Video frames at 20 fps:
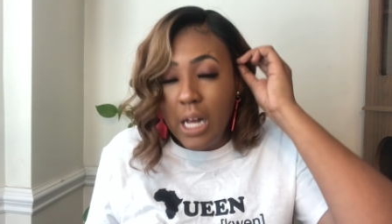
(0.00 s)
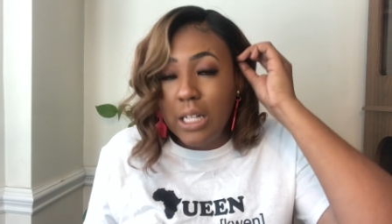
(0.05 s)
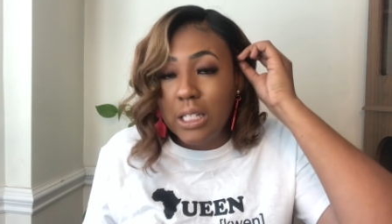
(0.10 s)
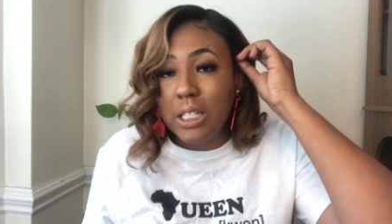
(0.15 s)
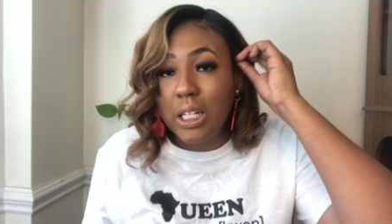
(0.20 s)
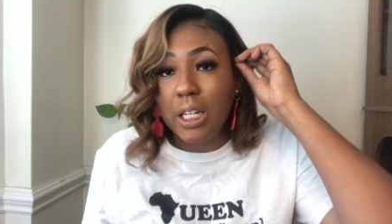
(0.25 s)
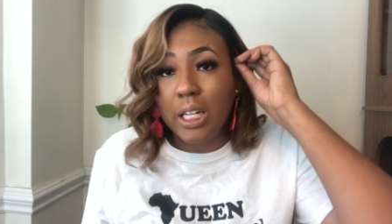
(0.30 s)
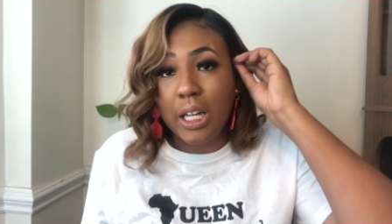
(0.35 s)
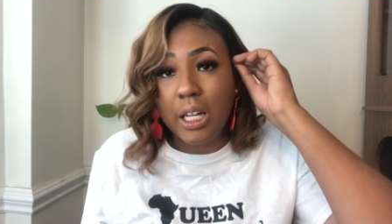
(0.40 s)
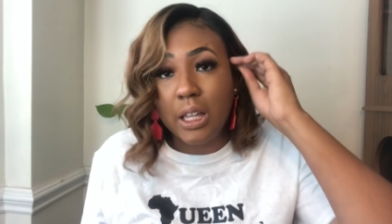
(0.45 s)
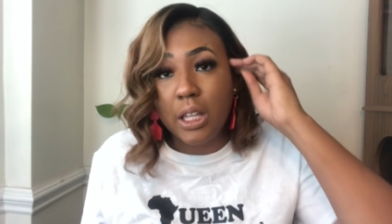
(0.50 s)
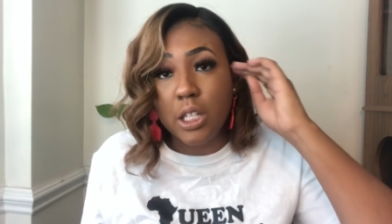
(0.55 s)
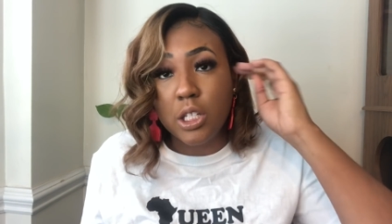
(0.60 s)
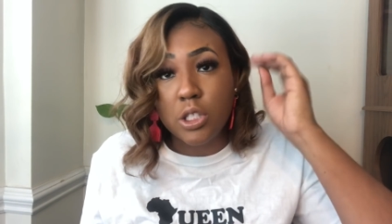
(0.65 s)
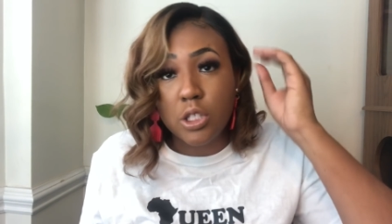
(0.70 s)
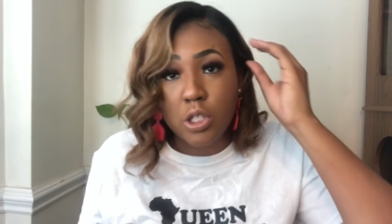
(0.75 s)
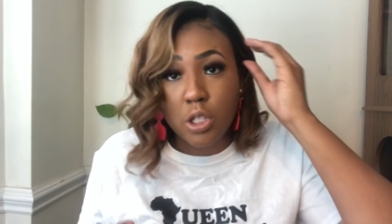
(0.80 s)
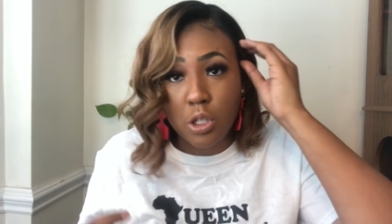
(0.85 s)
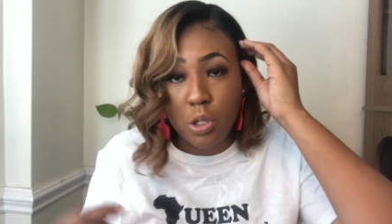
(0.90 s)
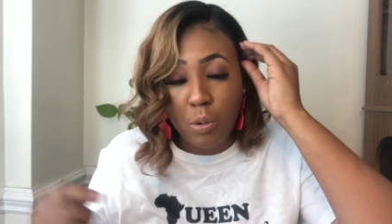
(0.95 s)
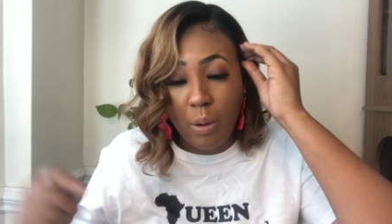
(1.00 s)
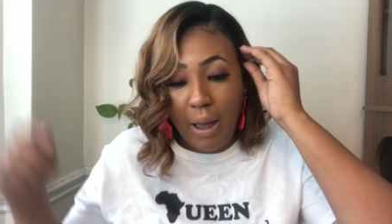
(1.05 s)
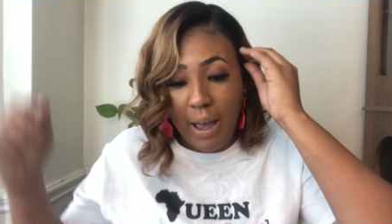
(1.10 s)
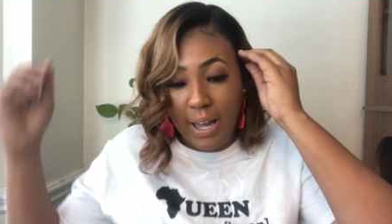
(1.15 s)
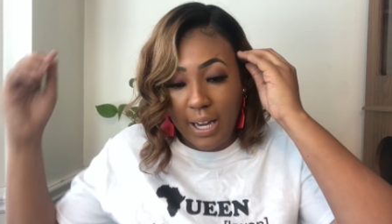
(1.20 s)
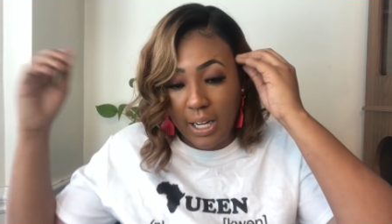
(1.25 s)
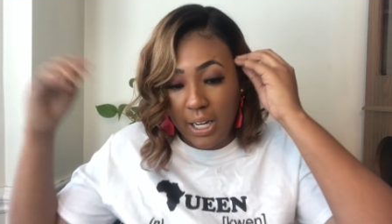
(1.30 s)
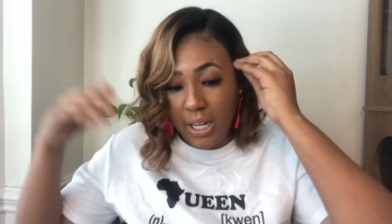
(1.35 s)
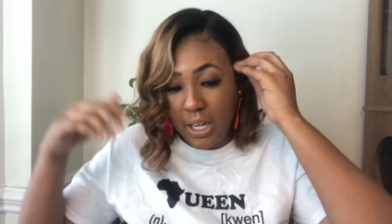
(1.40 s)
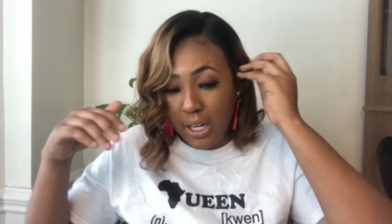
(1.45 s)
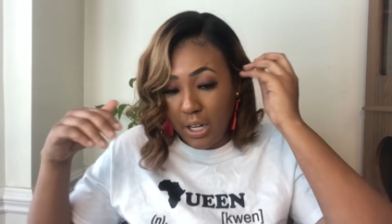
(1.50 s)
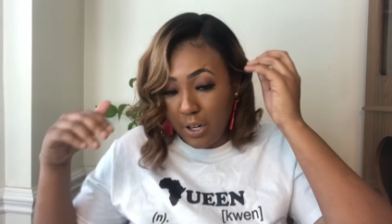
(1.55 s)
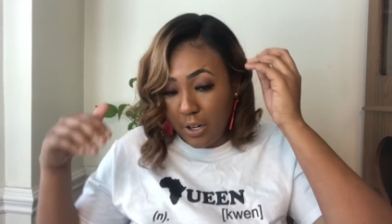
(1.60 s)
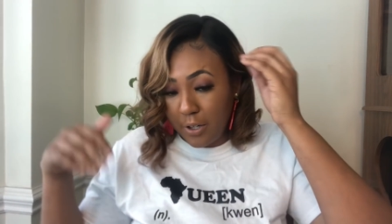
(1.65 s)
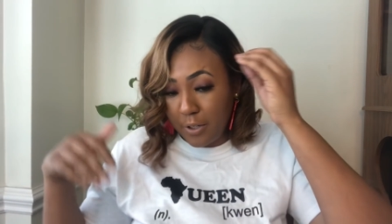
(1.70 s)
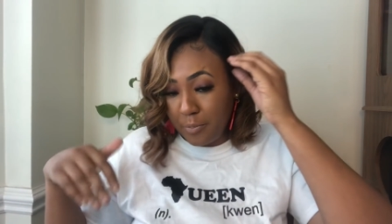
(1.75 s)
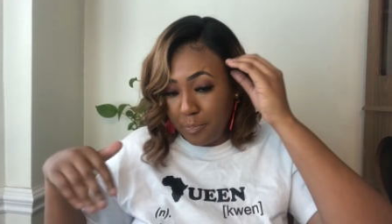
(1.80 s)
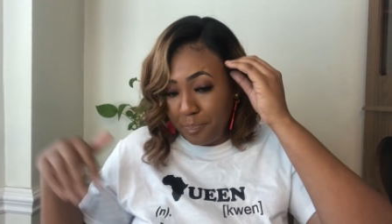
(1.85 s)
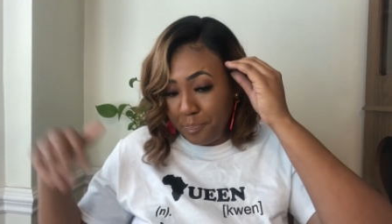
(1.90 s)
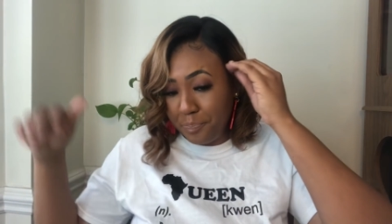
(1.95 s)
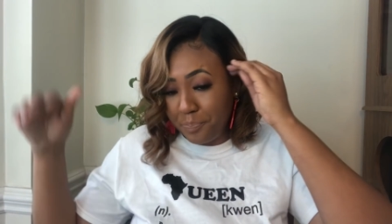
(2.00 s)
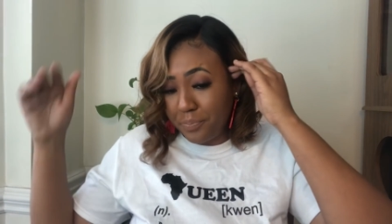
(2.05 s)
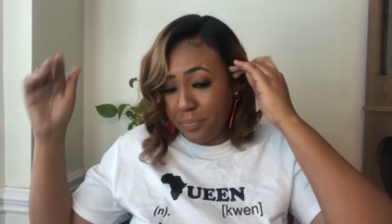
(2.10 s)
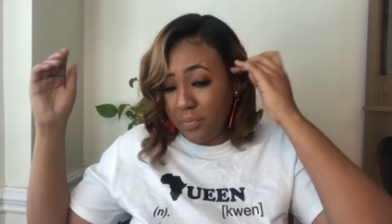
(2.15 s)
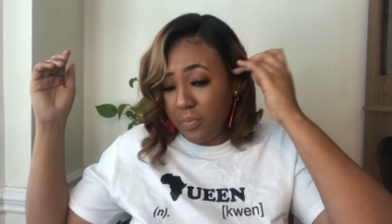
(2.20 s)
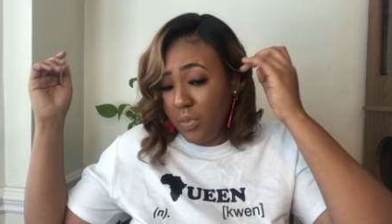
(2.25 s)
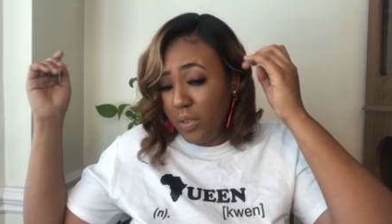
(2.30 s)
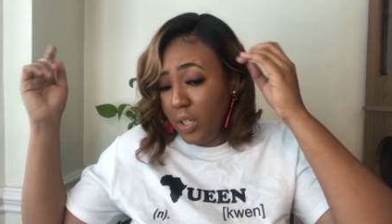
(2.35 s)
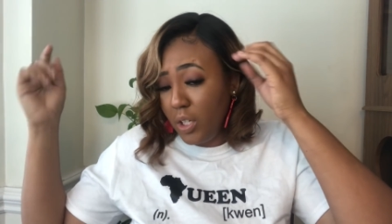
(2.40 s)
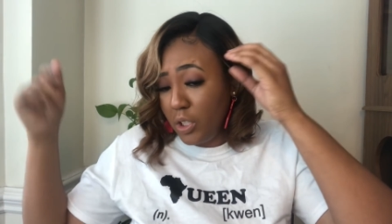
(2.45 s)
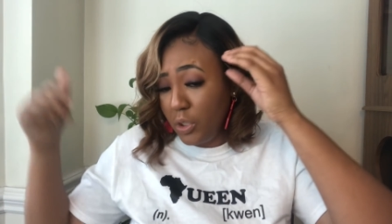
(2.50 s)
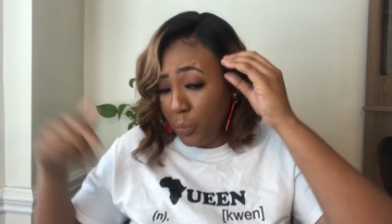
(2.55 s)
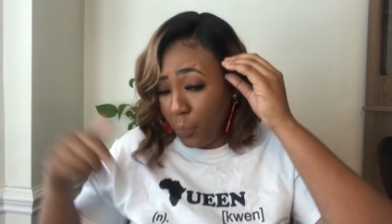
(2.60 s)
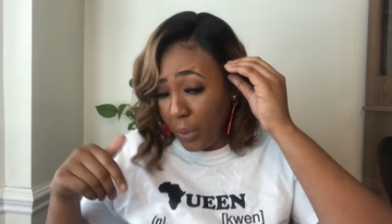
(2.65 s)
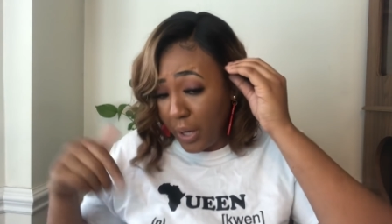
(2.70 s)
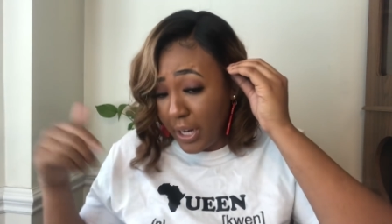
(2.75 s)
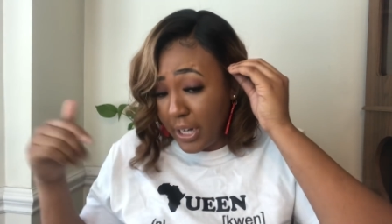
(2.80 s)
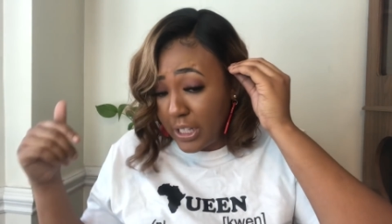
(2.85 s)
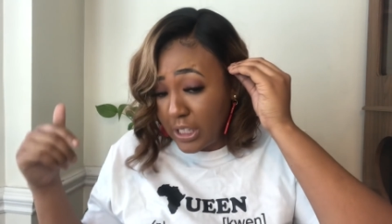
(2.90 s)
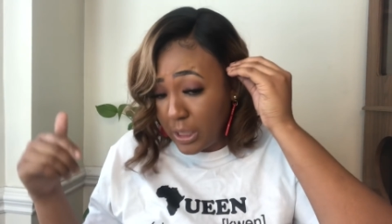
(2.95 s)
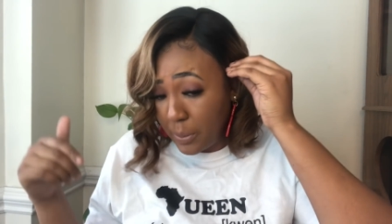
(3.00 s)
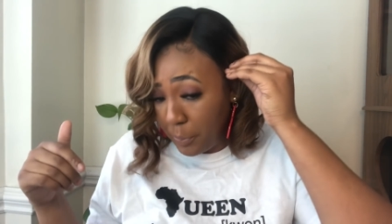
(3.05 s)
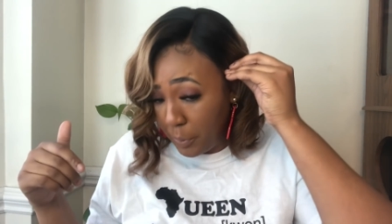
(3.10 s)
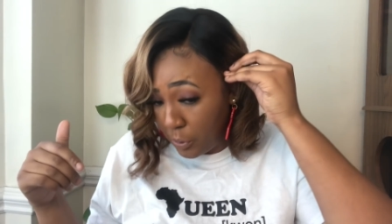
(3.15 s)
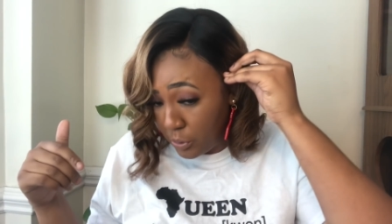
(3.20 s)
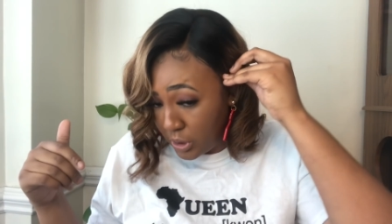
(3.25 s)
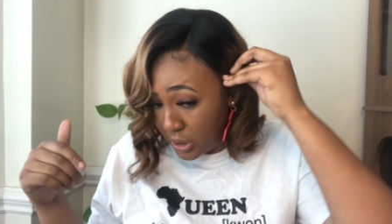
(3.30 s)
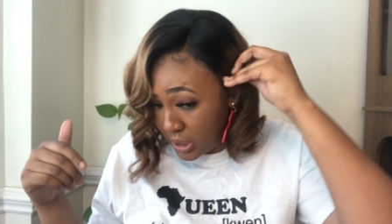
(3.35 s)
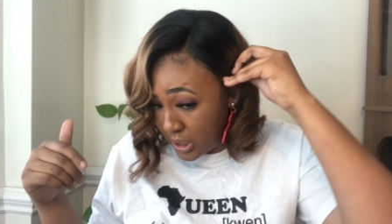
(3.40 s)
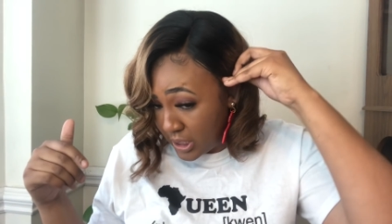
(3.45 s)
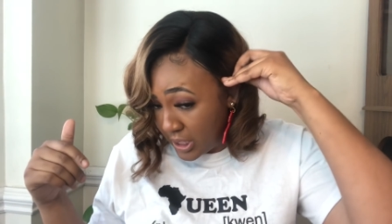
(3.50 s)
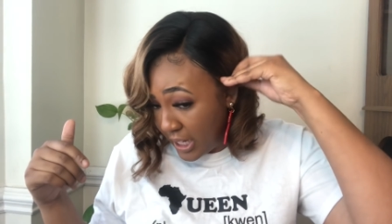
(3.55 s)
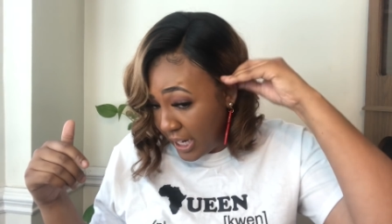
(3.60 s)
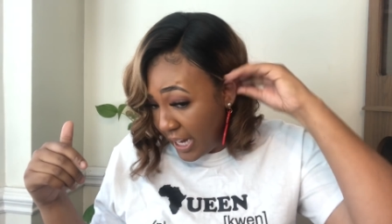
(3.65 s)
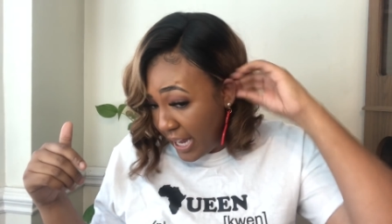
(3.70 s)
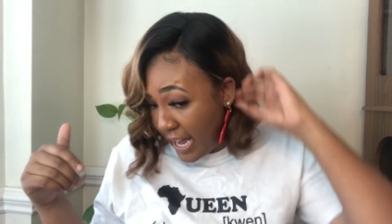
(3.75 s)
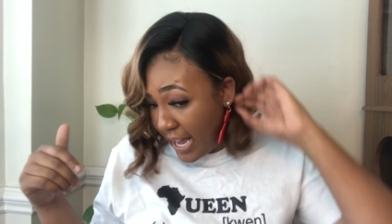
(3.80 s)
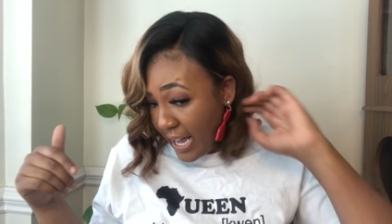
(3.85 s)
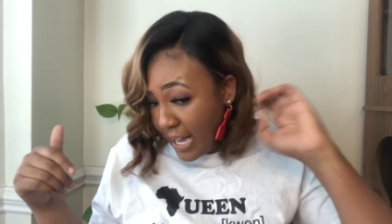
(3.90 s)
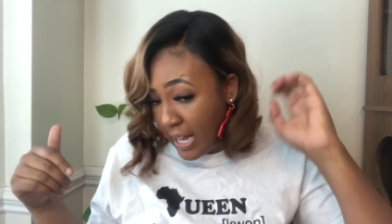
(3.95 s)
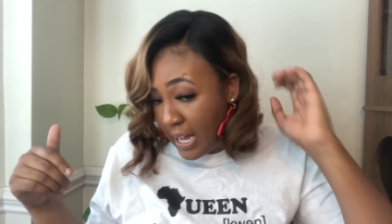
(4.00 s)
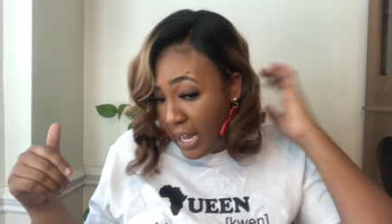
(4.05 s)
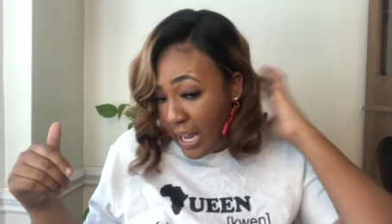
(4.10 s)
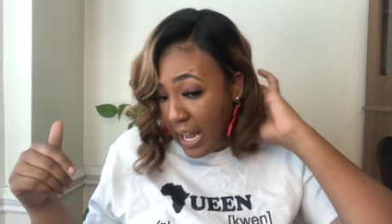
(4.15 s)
to get this to adhere where it's supposed to stay at,